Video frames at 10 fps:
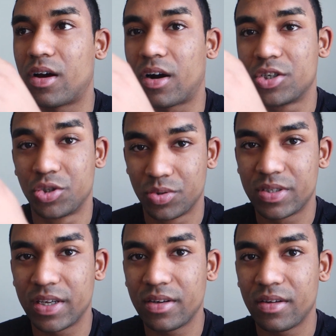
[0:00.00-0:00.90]
are
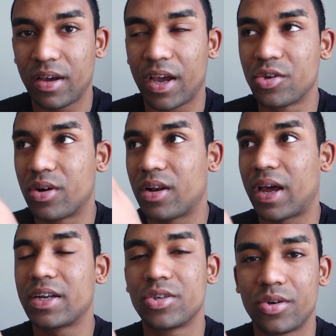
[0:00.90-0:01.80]
juicing and you're
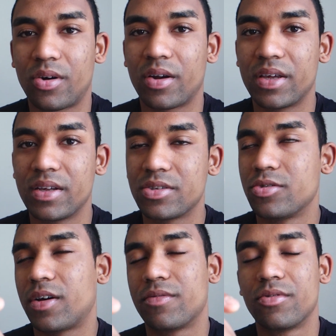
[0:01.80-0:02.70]
lying to your audience,
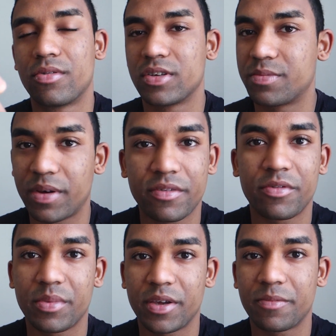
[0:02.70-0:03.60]
you have no respect
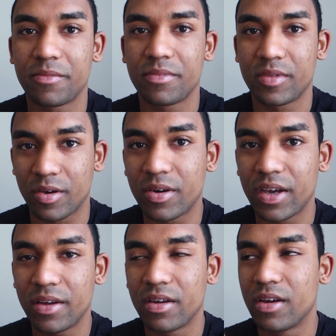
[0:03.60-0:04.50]
for me.
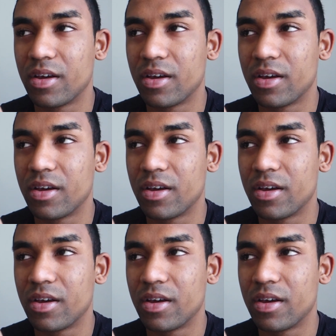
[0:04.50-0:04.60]
Okay?